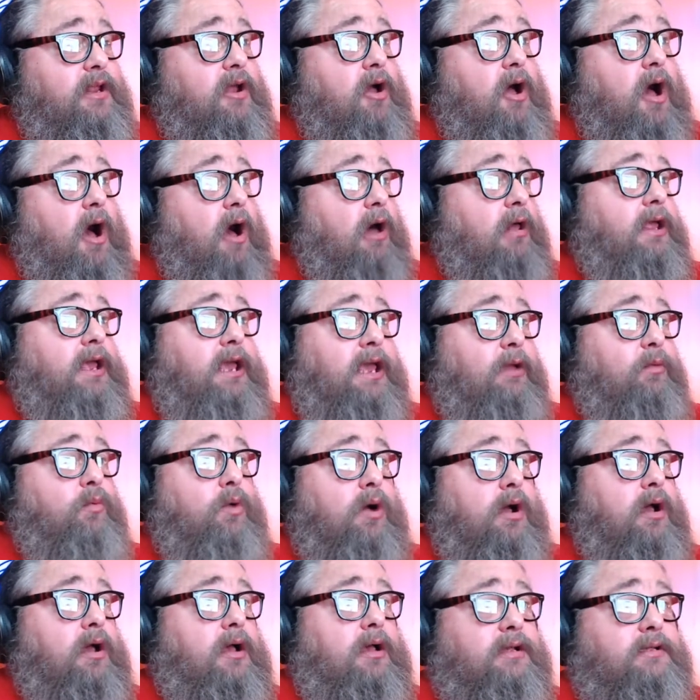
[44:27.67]
All he
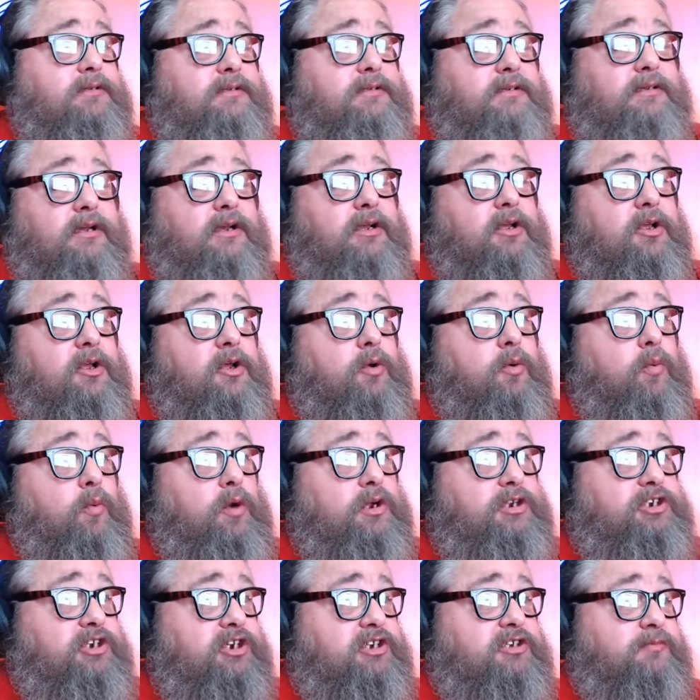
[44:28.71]
was
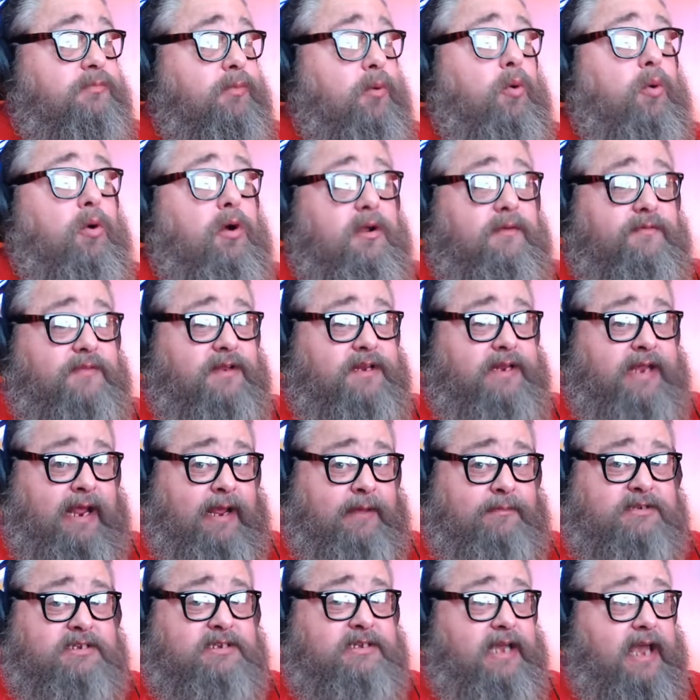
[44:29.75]
just more of the
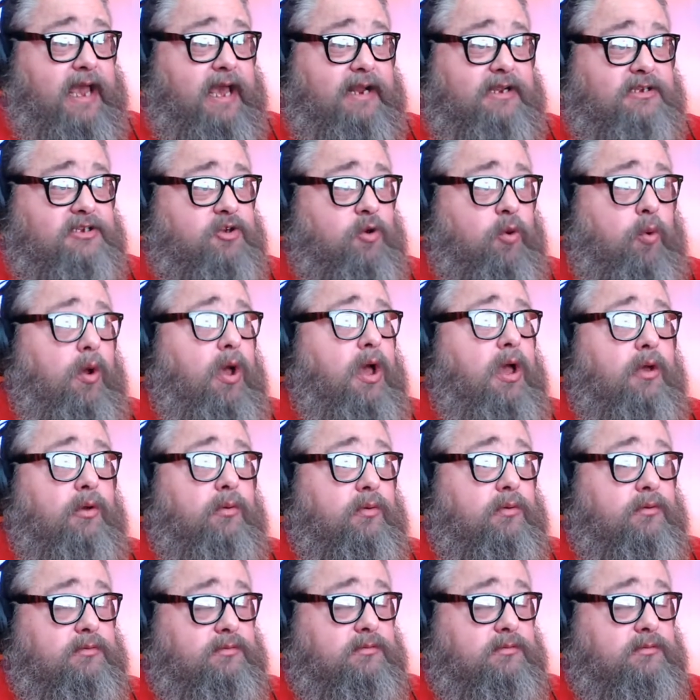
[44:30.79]
damn status quo.